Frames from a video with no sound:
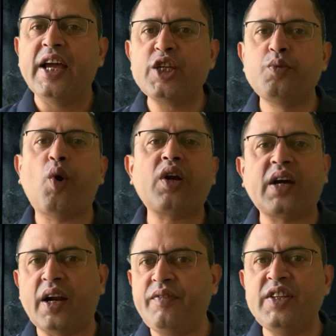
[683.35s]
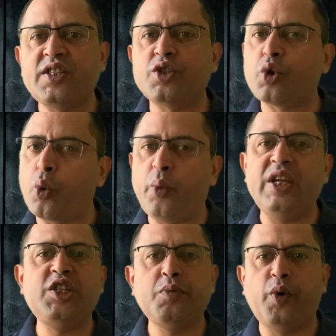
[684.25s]
is what convinces
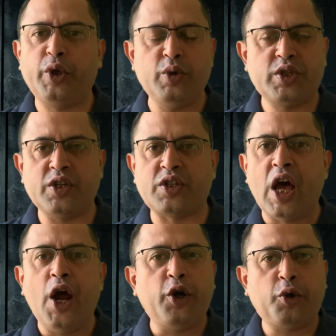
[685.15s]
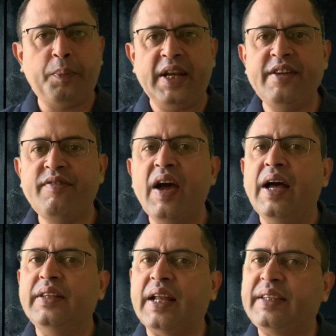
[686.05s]
Ouija board users to believe
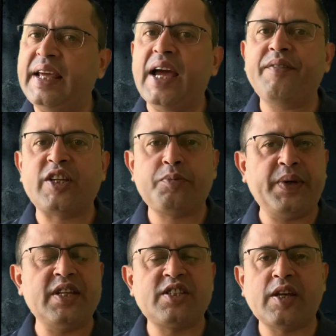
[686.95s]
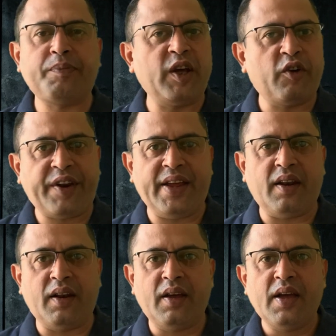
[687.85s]
that they have experienced something
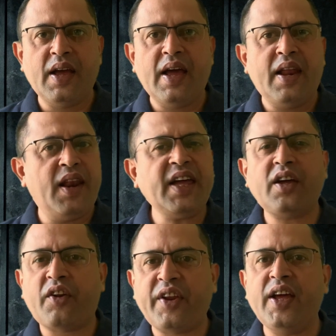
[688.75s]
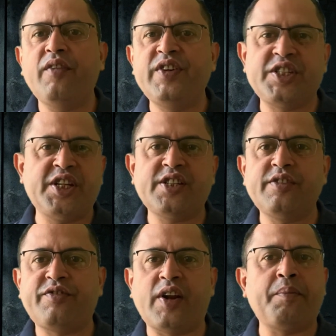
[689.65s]
real, like a real
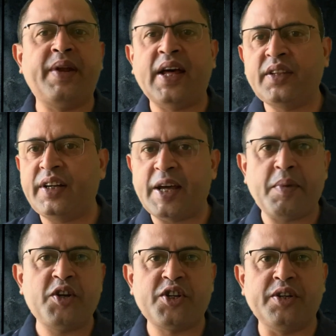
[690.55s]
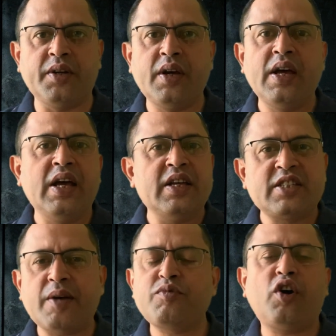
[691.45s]
visitation from another dimension,
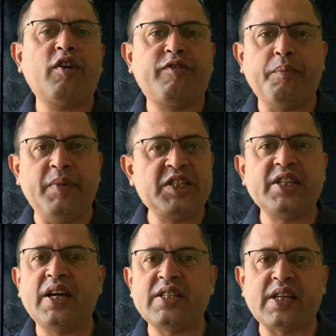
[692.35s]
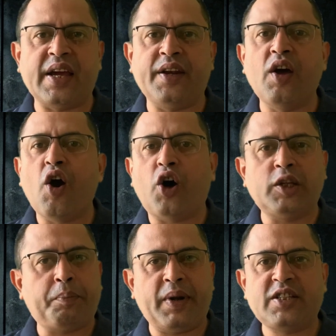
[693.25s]
some sort of mystical sign or
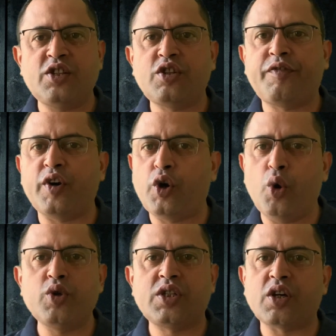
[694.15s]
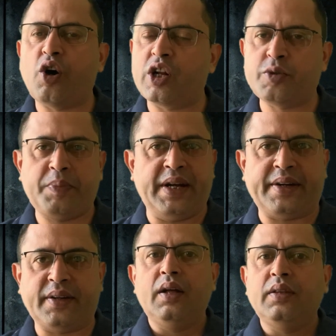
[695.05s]
the presence of a ghost or a
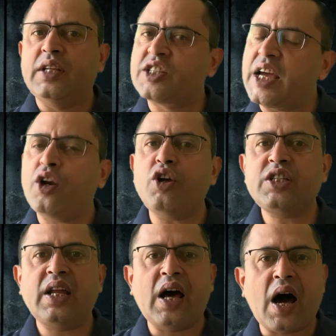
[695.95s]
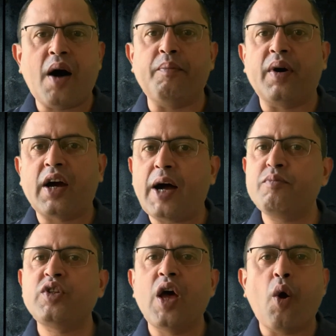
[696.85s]
spirit. The psychological harm
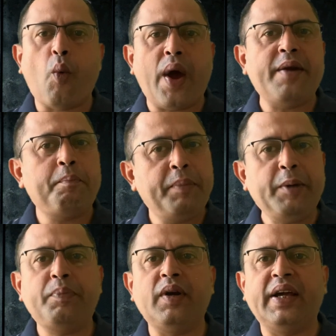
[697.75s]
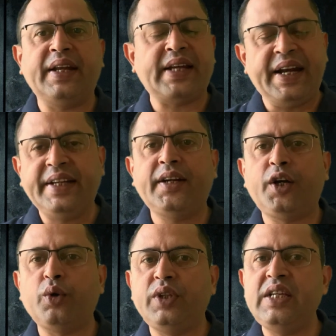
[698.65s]
comes when people get
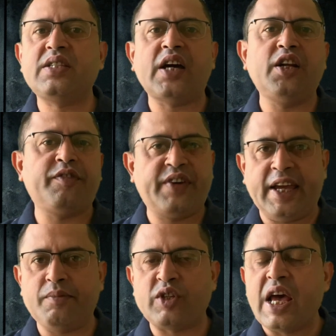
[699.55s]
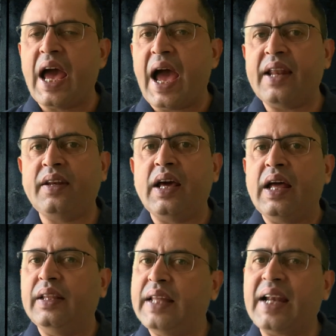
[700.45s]
addicted to these kind of games, and
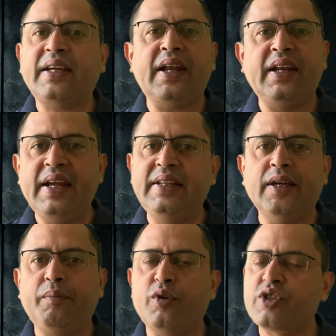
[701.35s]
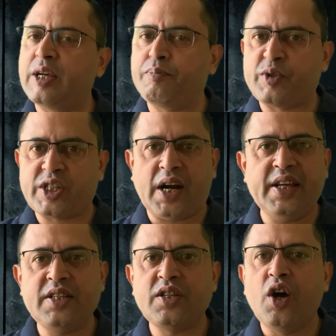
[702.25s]
that can lead them to skip
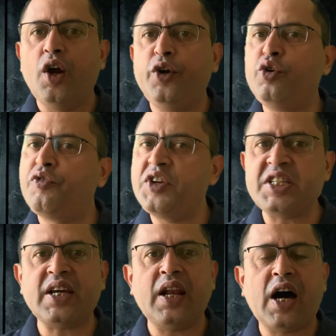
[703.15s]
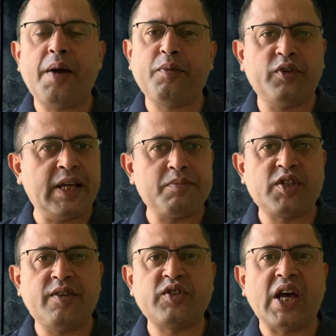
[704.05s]
studies, do physical harm to
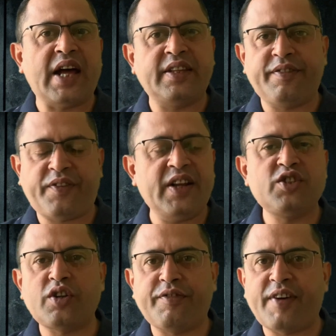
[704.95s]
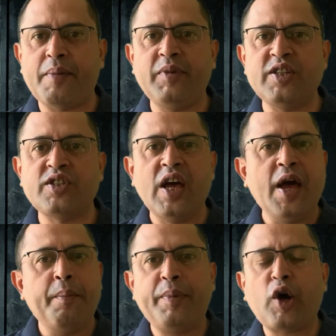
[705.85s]
themselves and their friends or families
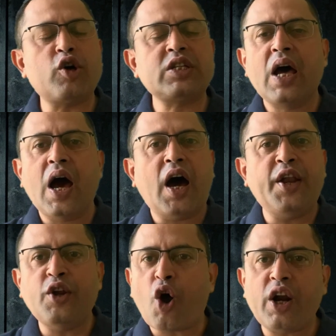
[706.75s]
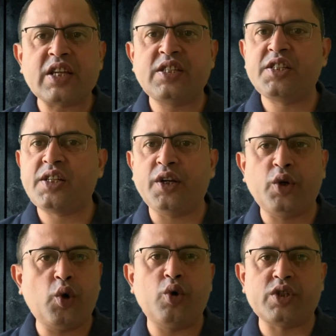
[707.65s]
because a non-existent
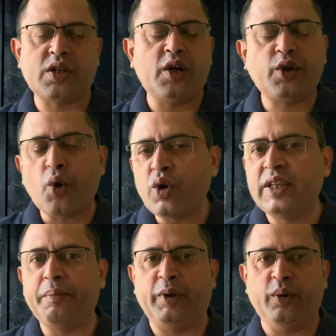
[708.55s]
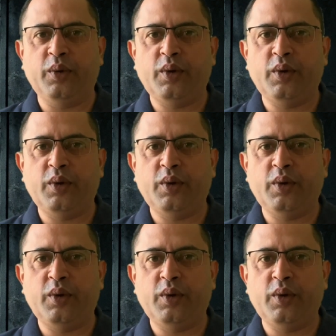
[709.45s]
ghost told them to.